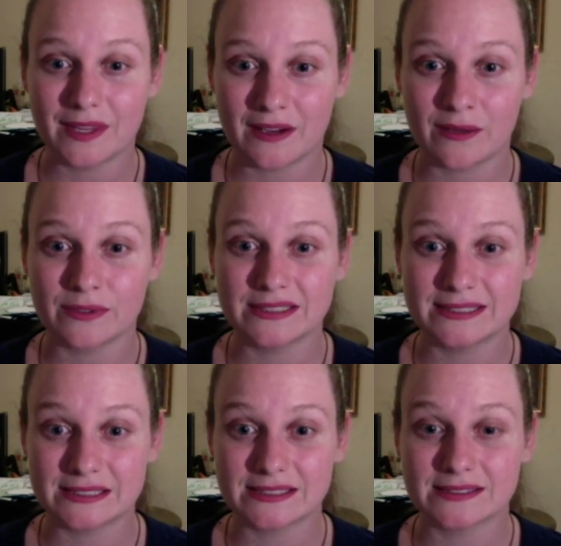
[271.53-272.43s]
I
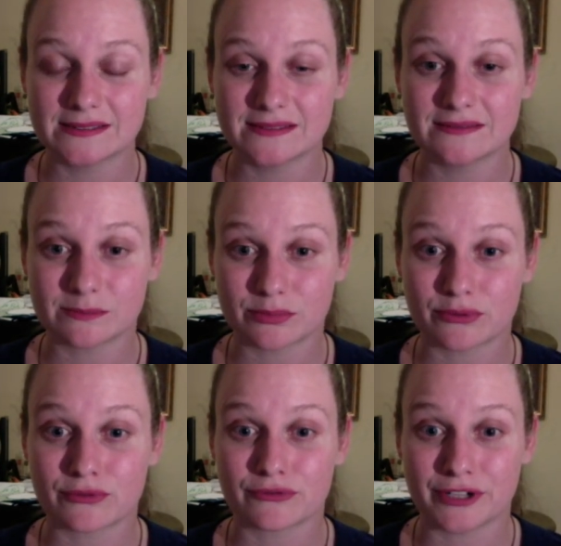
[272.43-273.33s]
was
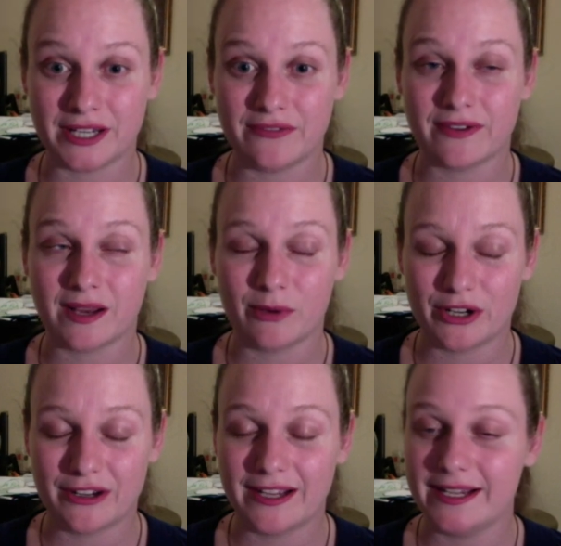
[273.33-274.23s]
pretty far
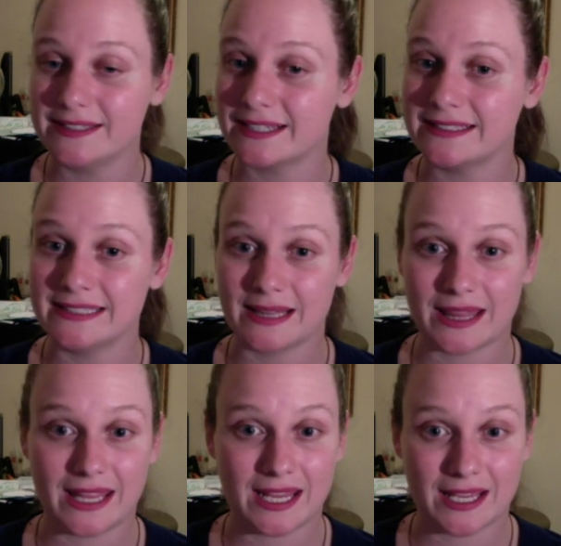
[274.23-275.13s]
behind. I didn't
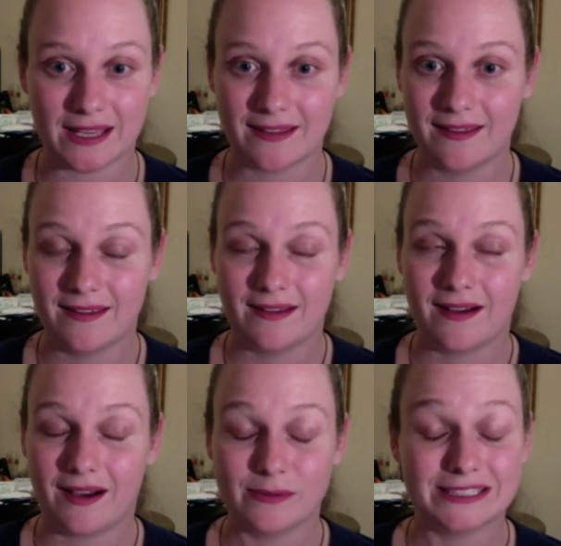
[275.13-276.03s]
think
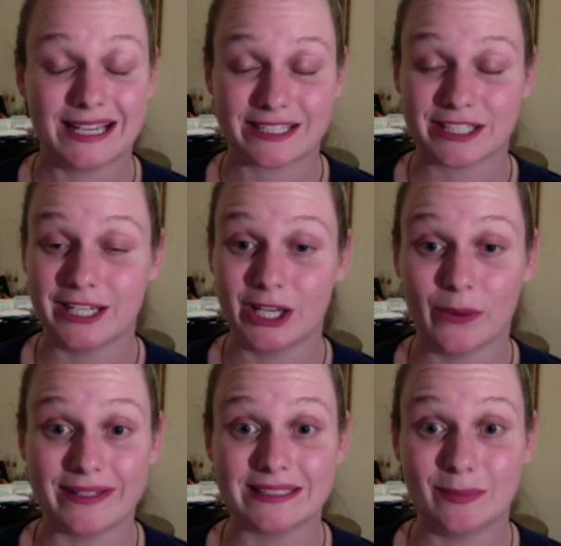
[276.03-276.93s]
I was actually
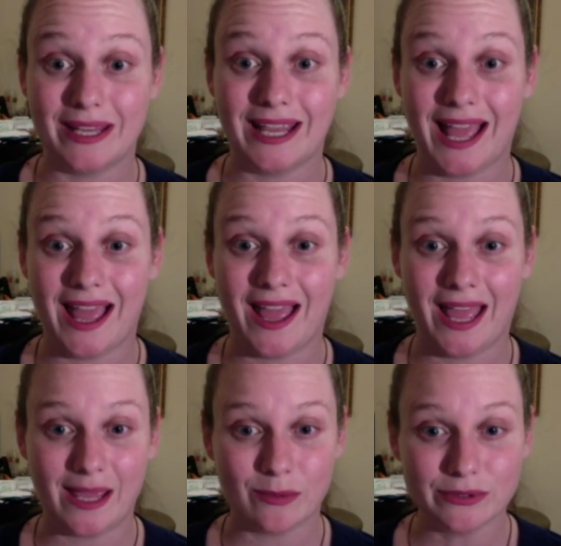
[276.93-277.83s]
going to be
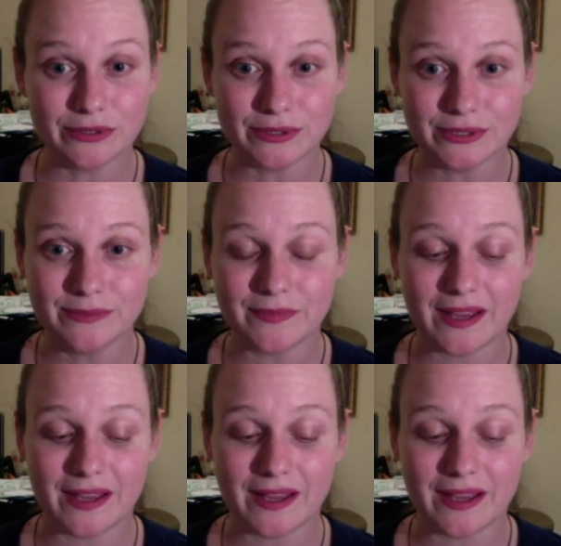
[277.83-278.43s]
able to.